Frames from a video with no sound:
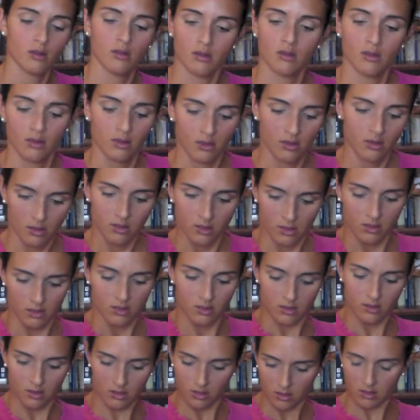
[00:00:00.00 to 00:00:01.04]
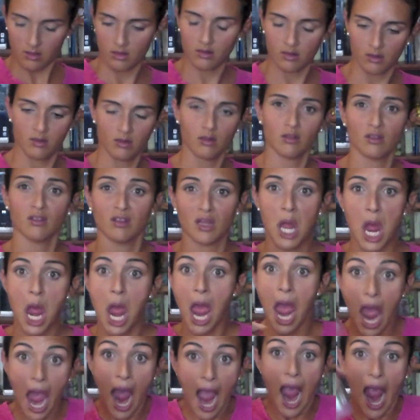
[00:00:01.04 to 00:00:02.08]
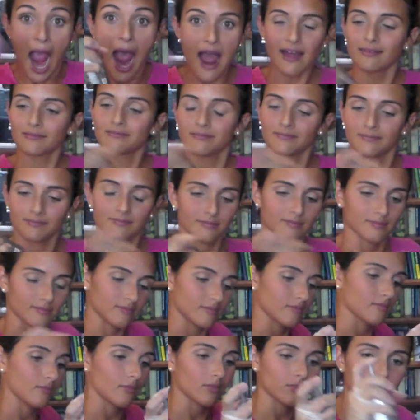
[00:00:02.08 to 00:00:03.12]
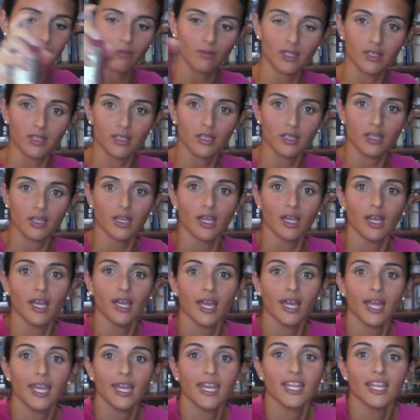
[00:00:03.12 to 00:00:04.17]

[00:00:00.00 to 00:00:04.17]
the products, and start mixing it in the order that the instructions tell you to do.